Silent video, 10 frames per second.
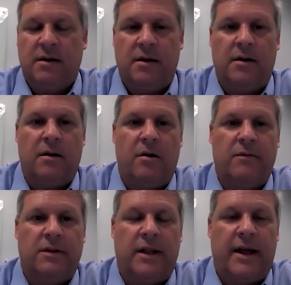Uh,
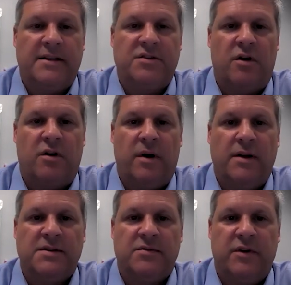over the last 12
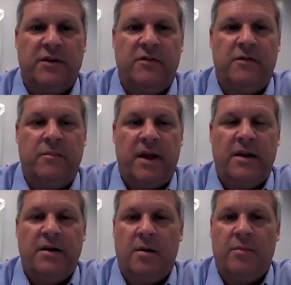months, we've
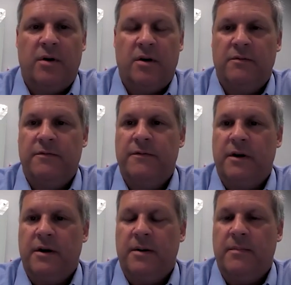made a number of,
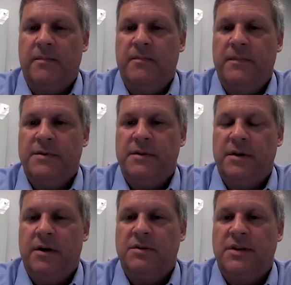um,
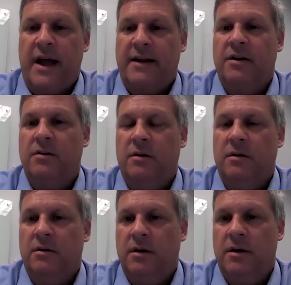you know,
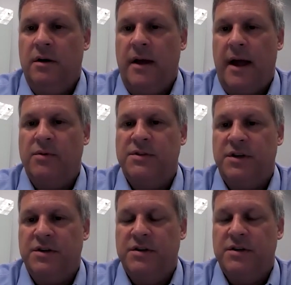tactical uh,
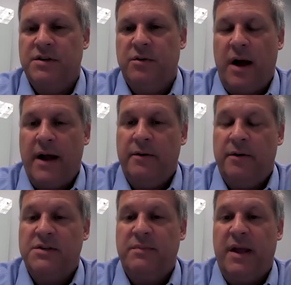acquisitions to either
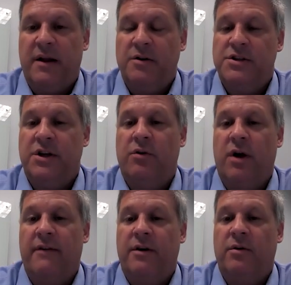expand our
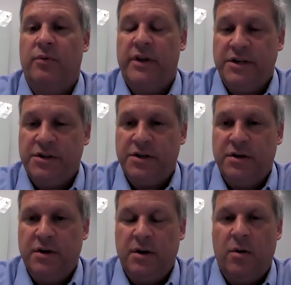geographical
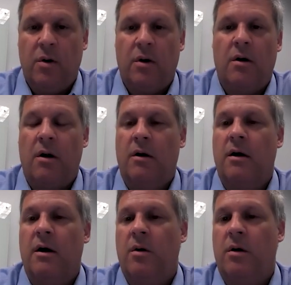reach or our,
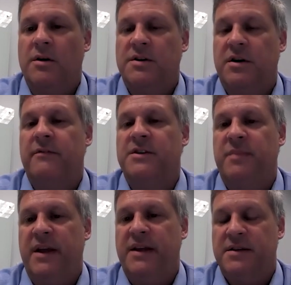or our service
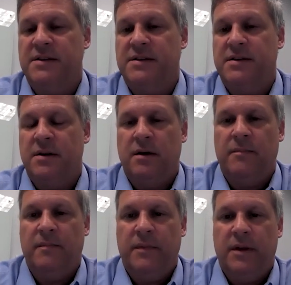basis,
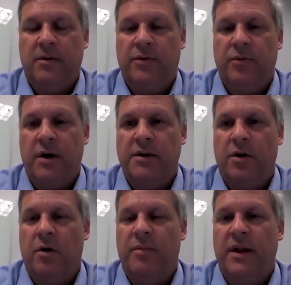um, you know, throughout
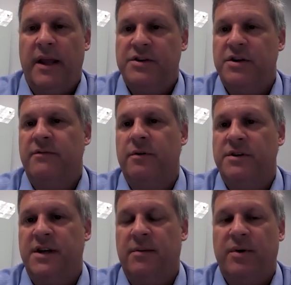Europe and Asia, for
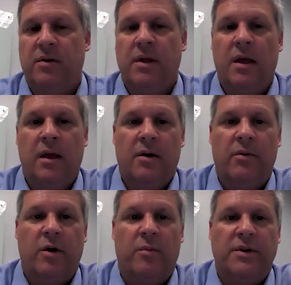example.
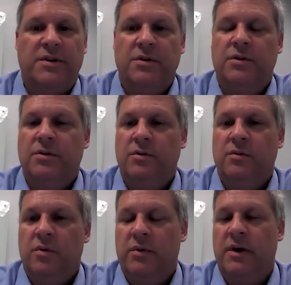We opened two new,
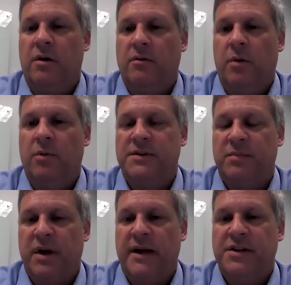what we call global
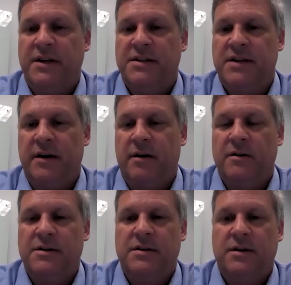supply chain
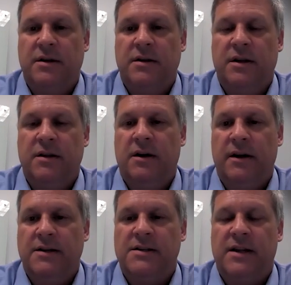centers in, in the
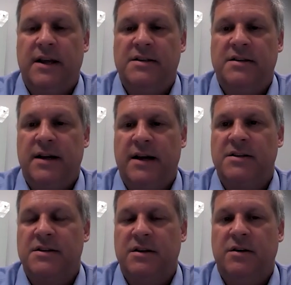United States, in
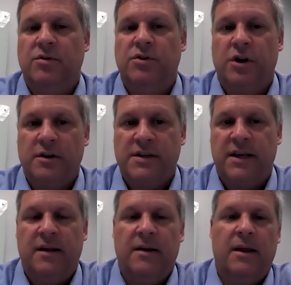Texas and New
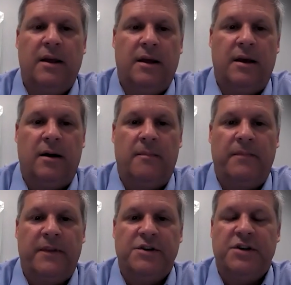Jersey,
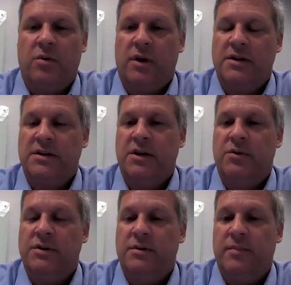um, this year, we're
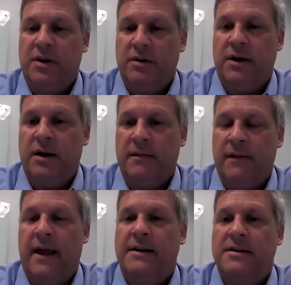continuing to build on
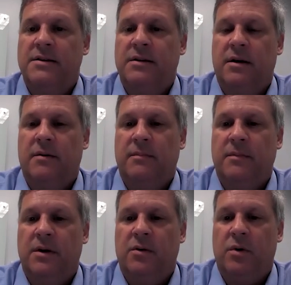that. Um,
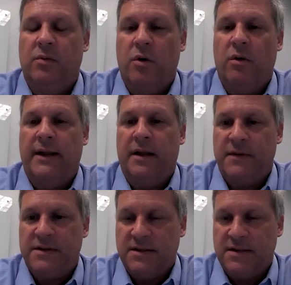you know, we're rolling out
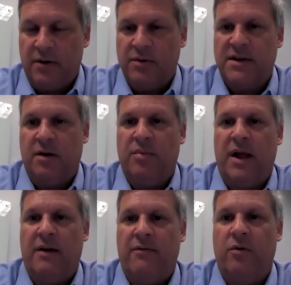this IntegraCell
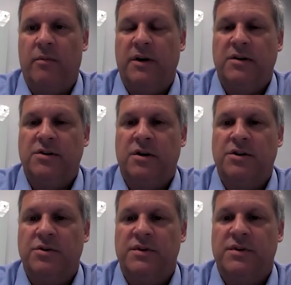platform in
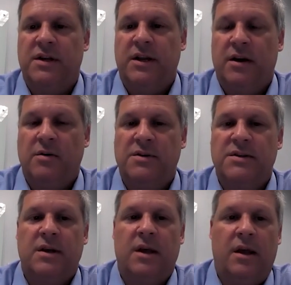conjunction with
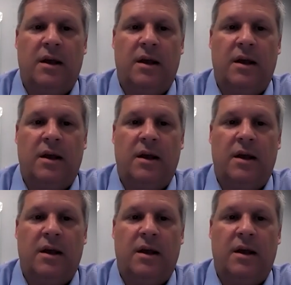Syneos.